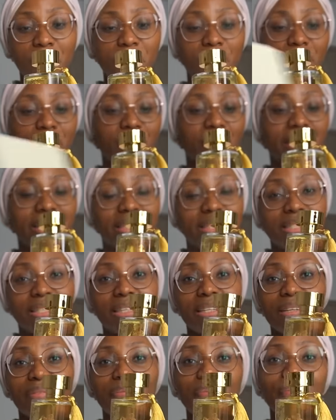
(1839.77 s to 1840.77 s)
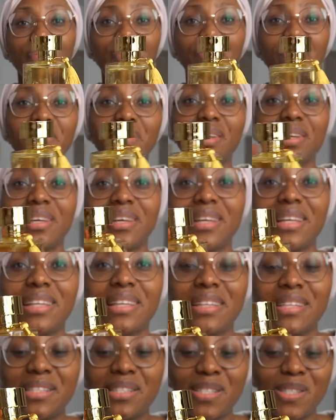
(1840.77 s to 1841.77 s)
good already.
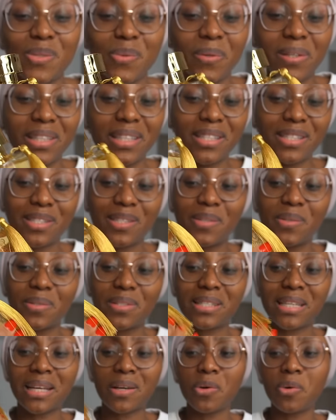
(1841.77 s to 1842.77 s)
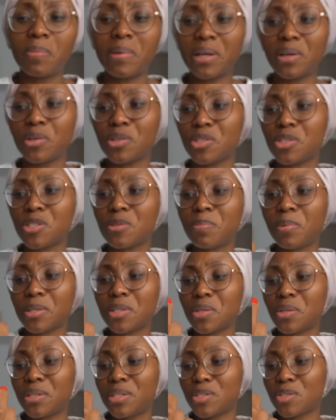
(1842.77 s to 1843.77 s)
And this is what this looks like. Oh my gosh, this
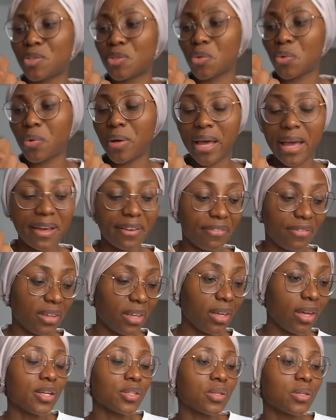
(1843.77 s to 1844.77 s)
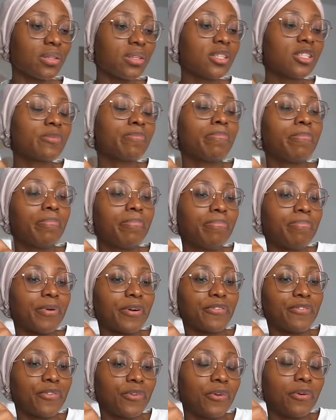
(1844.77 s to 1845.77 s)
bottle is so heavy. So this
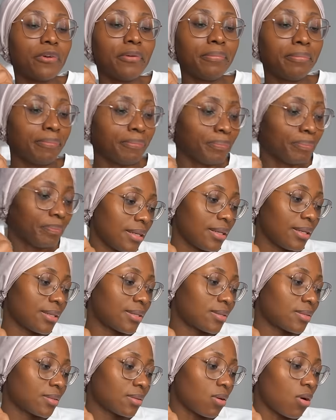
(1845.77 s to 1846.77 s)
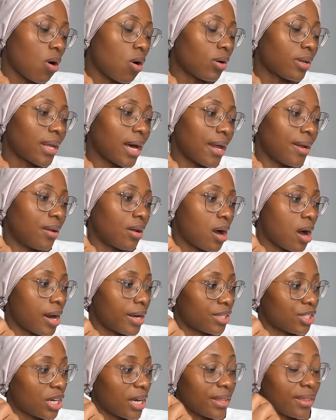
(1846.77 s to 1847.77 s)
perfume is called
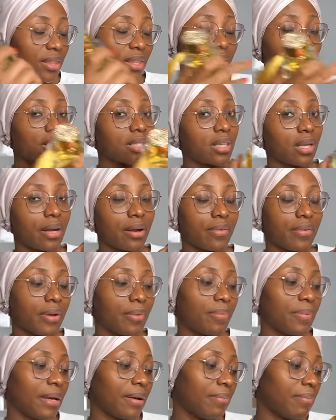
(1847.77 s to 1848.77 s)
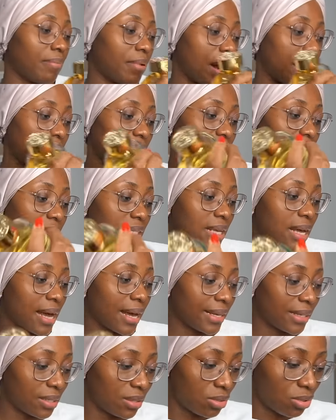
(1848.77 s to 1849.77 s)
Anarch. This is an Arabian brand.
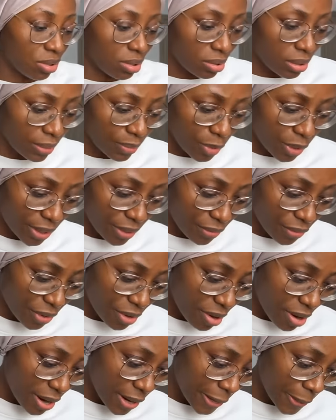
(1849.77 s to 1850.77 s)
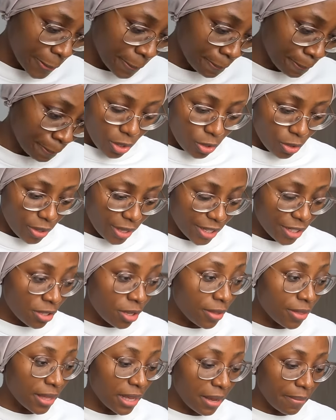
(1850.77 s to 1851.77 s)
I'm trying to figure out. So there's
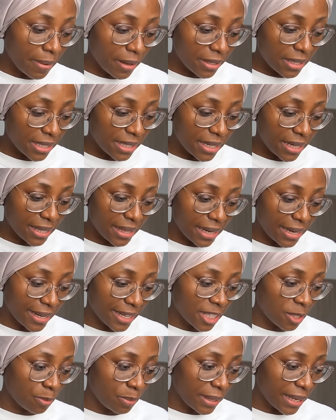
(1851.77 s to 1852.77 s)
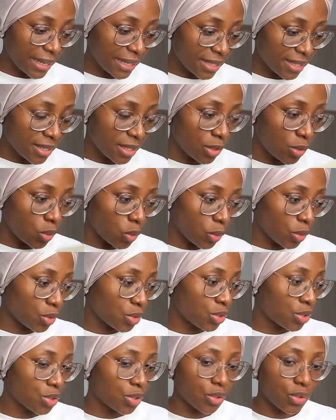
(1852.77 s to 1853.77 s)
nothing about it here that explains the
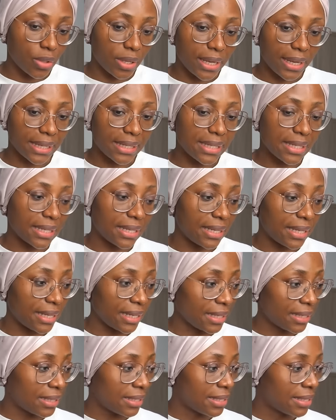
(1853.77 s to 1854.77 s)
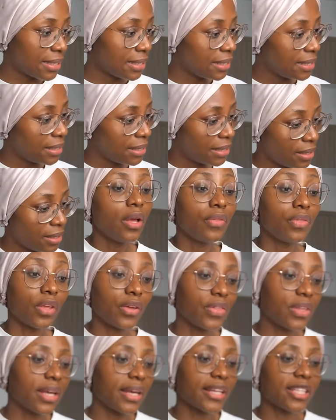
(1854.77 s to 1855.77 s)
notes you get in it.
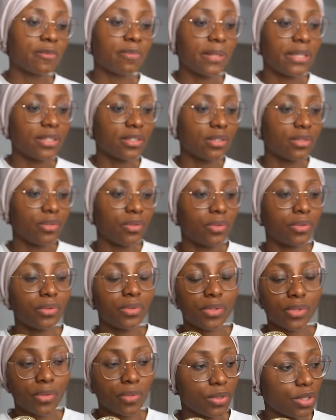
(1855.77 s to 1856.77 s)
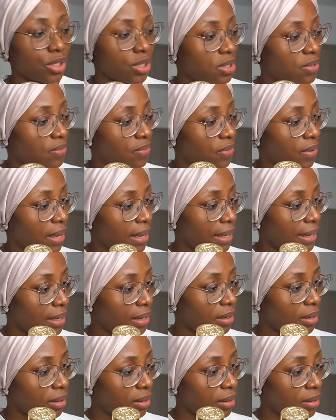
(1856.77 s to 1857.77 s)
Nothing explains the notes, which is
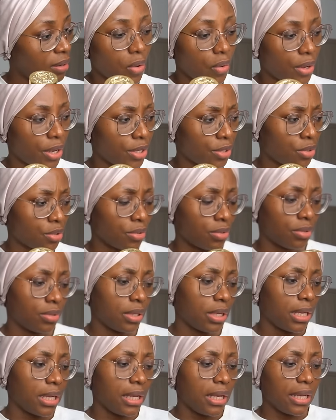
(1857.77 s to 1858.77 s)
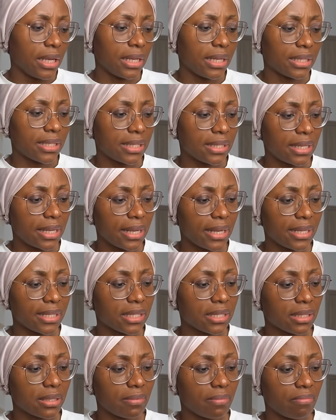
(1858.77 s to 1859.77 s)
fine. Okay, so it
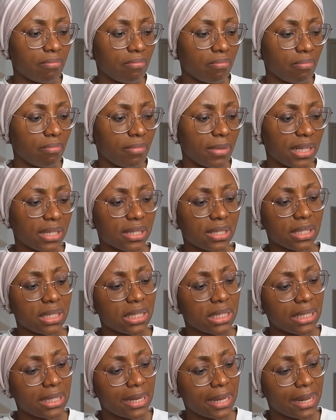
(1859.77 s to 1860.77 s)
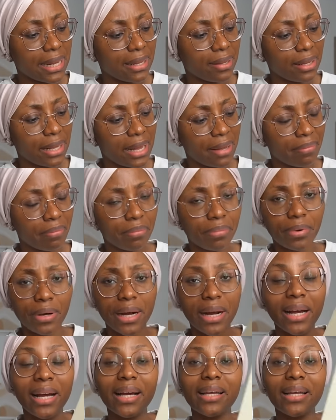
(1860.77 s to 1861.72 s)
says Maison Alhambra,